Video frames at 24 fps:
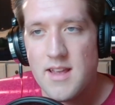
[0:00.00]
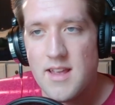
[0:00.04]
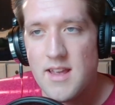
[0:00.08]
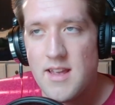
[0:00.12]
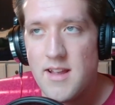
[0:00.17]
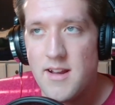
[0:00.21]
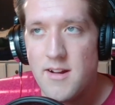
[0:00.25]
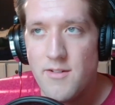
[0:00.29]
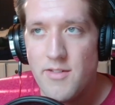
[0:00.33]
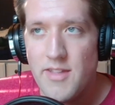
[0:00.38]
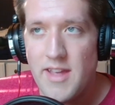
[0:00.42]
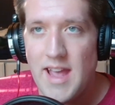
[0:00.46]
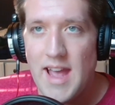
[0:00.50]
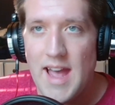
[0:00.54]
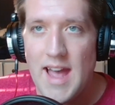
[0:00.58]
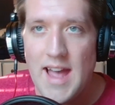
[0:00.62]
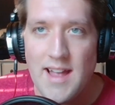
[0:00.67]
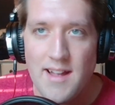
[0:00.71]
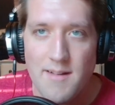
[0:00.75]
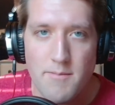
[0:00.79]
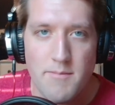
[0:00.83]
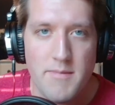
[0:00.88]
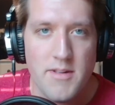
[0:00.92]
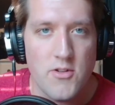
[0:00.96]
They
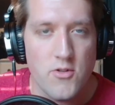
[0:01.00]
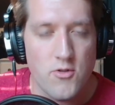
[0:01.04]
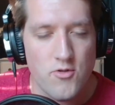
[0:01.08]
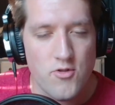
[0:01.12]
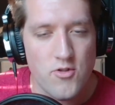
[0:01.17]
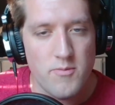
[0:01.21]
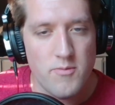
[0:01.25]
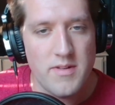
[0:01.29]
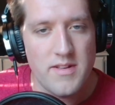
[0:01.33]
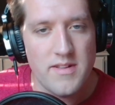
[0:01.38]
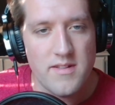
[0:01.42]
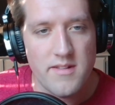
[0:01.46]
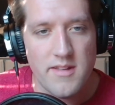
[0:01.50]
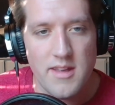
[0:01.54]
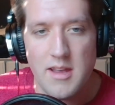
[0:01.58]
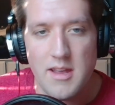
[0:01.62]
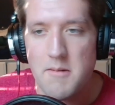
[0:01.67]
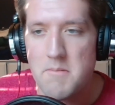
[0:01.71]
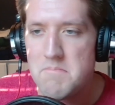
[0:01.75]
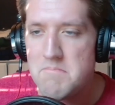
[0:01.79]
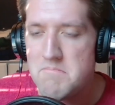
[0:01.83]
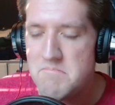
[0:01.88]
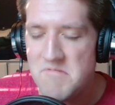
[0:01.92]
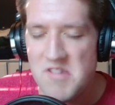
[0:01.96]
had Mitchell
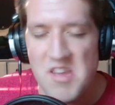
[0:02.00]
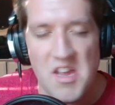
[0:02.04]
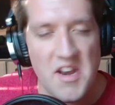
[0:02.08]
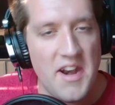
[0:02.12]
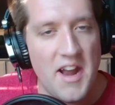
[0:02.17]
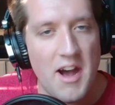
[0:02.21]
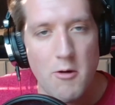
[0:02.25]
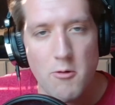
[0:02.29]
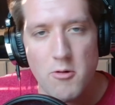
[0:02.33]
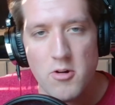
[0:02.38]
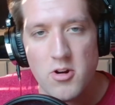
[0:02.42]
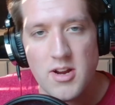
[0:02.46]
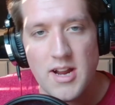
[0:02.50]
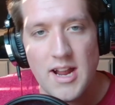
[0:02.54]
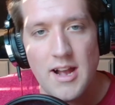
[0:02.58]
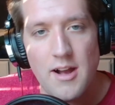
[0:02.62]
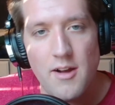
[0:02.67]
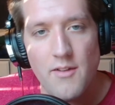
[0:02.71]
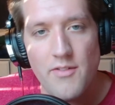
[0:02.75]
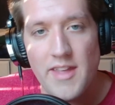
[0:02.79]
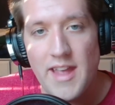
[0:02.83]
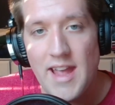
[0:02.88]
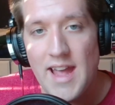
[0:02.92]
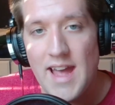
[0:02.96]
Trubisky, did not work
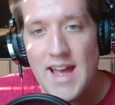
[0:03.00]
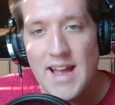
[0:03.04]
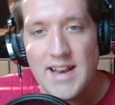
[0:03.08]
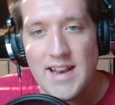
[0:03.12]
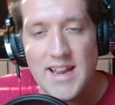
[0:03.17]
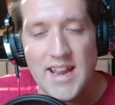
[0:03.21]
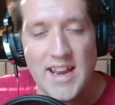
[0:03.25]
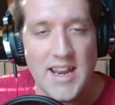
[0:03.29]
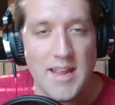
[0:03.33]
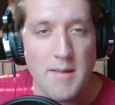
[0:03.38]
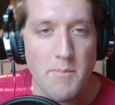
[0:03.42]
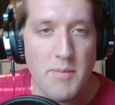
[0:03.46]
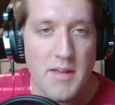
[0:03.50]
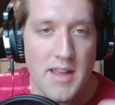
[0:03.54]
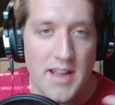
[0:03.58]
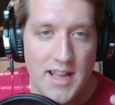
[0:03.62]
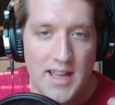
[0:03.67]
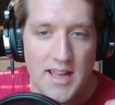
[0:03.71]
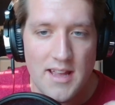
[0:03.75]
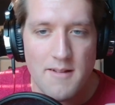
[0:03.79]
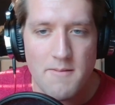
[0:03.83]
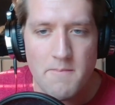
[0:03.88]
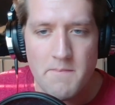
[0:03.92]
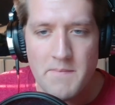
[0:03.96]
out. They had Kenny
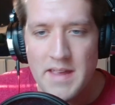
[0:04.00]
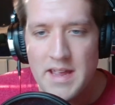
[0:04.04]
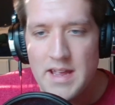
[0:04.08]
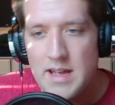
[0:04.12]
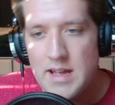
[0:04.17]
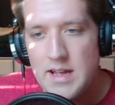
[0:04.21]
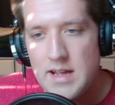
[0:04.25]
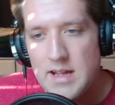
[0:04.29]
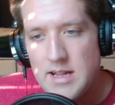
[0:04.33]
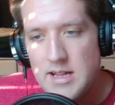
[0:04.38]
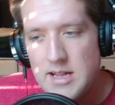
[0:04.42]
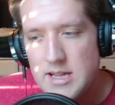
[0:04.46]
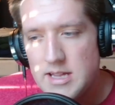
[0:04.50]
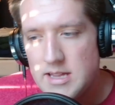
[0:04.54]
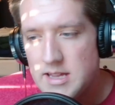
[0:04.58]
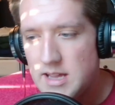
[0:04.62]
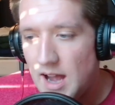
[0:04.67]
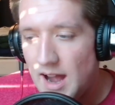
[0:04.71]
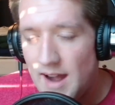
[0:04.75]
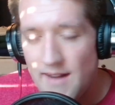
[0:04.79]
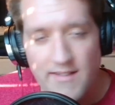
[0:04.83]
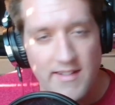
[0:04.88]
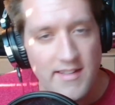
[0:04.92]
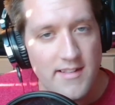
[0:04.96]
Pickett,
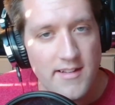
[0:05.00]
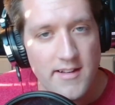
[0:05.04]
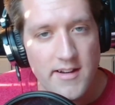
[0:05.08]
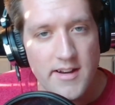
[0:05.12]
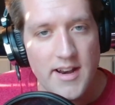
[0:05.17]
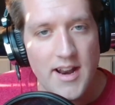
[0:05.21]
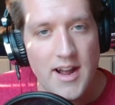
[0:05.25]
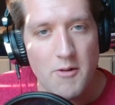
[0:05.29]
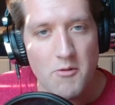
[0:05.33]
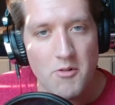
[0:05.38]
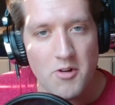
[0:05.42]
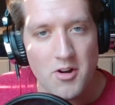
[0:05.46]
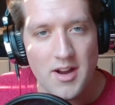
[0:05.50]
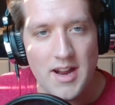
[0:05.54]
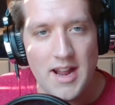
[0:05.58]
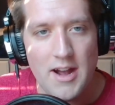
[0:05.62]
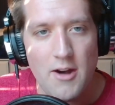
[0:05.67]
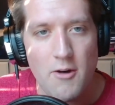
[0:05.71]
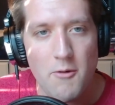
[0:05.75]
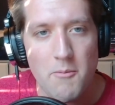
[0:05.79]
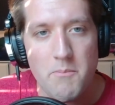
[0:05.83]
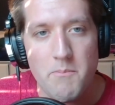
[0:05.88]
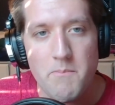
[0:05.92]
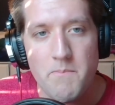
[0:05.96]
obviously did not work
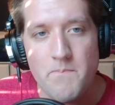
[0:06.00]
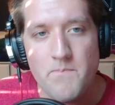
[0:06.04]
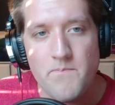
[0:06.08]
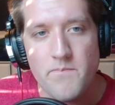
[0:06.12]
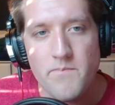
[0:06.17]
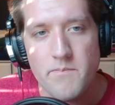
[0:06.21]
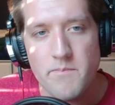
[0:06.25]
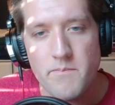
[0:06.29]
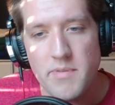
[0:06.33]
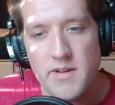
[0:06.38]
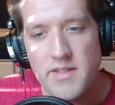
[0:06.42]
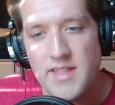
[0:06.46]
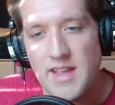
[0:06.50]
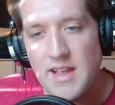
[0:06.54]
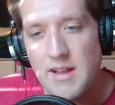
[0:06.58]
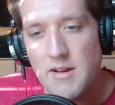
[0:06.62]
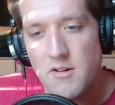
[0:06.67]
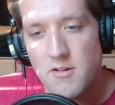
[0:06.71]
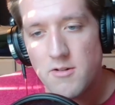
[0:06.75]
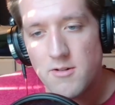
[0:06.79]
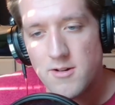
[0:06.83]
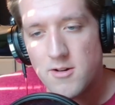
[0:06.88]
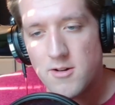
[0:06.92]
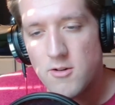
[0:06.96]
out. But they
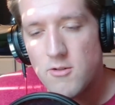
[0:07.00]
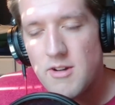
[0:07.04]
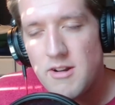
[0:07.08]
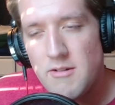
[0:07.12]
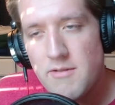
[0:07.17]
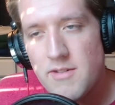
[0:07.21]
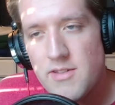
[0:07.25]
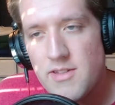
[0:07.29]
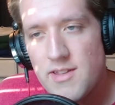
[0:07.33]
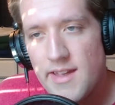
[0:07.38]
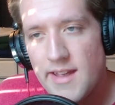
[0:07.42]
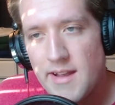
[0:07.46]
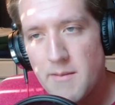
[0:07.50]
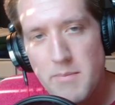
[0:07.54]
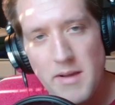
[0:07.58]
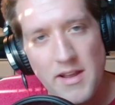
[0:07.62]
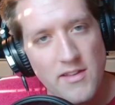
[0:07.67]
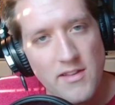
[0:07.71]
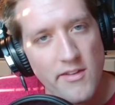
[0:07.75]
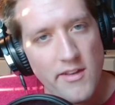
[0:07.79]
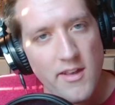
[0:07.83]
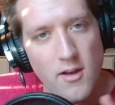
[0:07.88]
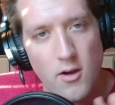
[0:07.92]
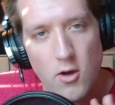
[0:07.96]
are going with
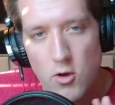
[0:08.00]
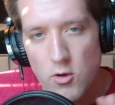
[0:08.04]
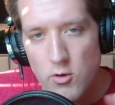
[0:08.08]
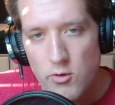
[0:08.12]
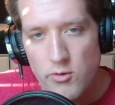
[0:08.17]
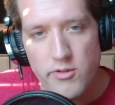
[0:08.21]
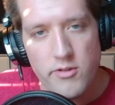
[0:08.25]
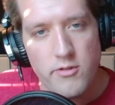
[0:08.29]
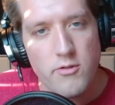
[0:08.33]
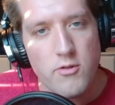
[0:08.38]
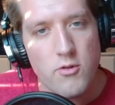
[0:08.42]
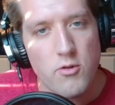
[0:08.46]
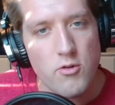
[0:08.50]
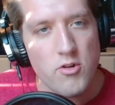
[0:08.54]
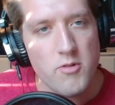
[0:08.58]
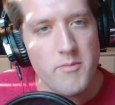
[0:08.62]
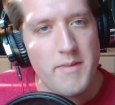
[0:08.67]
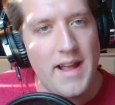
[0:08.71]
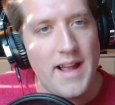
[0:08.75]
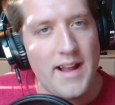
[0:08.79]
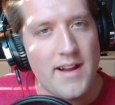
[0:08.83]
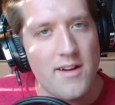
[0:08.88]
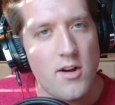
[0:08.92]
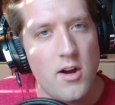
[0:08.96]
basically a whole new
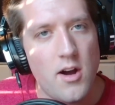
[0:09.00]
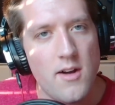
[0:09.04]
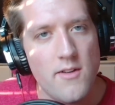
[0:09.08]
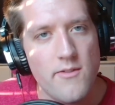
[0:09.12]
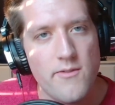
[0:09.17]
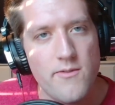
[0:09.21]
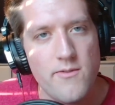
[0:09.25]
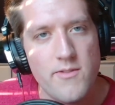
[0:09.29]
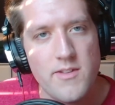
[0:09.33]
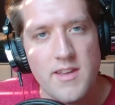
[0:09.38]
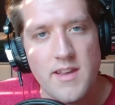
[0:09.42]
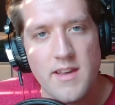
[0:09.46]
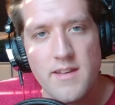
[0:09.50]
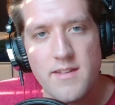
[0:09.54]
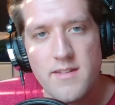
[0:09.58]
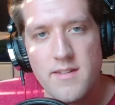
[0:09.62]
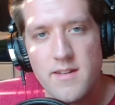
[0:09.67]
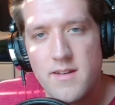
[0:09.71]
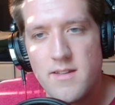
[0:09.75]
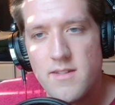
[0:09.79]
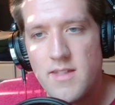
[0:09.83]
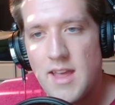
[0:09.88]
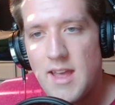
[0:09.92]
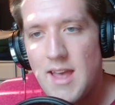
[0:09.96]
quarterback off
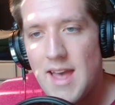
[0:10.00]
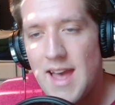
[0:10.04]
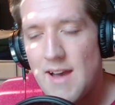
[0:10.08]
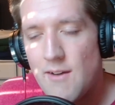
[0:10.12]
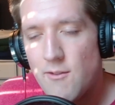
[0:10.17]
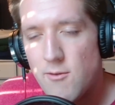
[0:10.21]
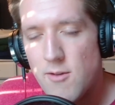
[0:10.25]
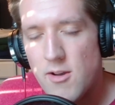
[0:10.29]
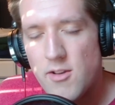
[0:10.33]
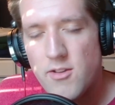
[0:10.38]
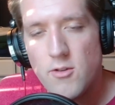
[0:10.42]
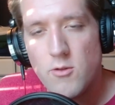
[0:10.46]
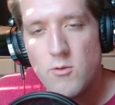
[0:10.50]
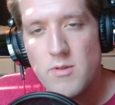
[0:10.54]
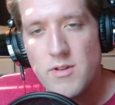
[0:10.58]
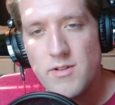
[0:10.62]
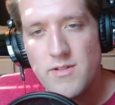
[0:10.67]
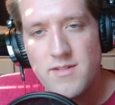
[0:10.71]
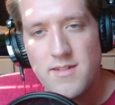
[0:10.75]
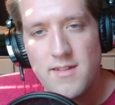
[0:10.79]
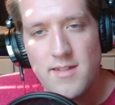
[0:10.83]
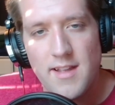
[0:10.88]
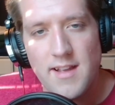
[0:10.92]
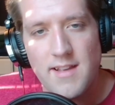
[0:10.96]
season. They have Russell
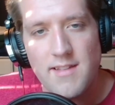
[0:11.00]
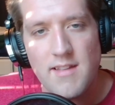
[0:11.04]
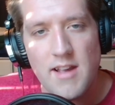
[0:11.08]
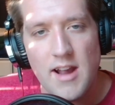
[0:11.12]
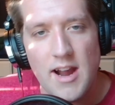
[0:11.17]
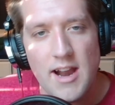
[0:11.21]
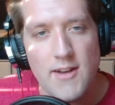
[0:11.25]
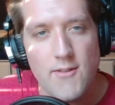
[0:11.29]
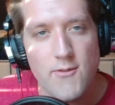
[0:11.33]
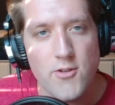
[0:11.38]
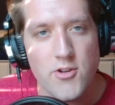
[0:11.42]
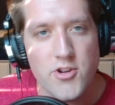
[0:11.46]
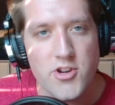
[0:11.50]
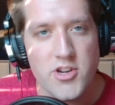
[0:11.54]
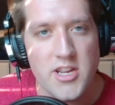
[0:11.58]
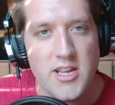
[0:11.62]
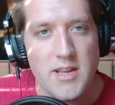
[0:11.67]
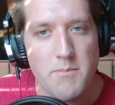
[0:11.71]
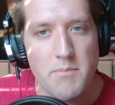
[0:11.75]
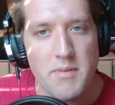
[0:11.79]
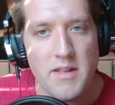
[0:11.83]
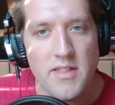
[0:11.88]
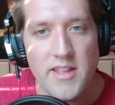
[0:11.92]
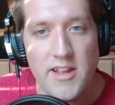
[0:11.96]
Wilson they signed for
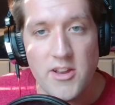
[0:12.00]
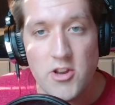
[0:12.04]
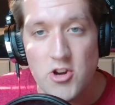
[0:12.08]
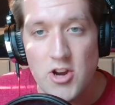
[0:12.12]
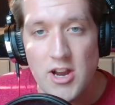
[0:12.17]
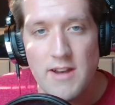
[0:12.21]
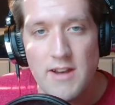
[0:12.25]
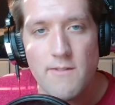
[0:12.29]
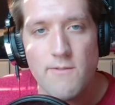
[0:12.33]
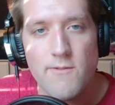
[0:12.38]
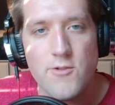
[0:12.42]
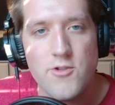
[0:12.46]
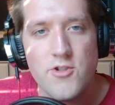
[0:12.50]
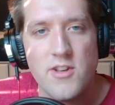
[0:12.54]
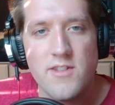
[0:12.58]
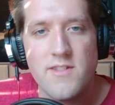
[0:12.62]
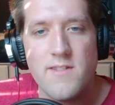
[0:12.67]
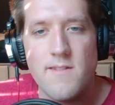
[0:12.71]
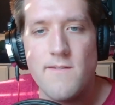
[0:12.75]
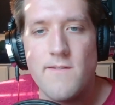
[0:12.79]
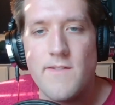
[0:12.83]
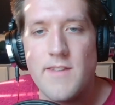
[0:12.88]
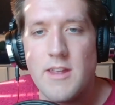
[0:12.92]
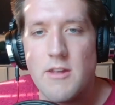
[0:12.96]
cheap, and they traded for
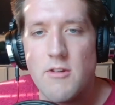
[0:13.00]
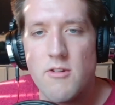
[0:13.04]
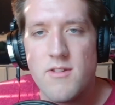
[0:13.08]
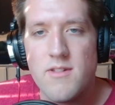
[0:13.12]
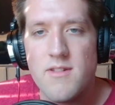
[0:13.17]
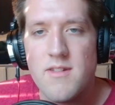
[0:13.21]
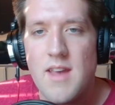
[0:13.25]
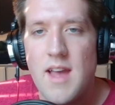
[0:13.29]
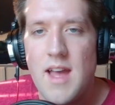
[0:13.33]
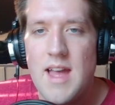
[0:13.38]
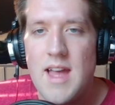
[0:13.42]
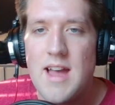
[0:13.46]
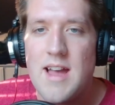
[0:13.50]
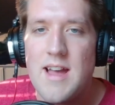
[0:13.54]
Justin Fields.